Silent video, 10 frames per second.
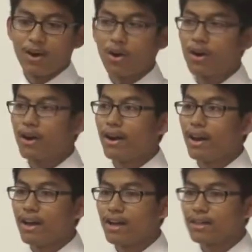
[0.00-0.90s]
or
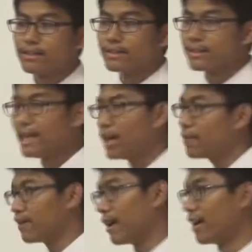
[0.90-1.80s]
they
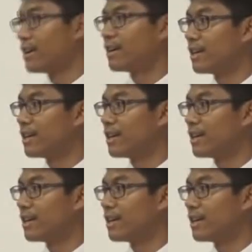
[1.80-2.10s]
love her.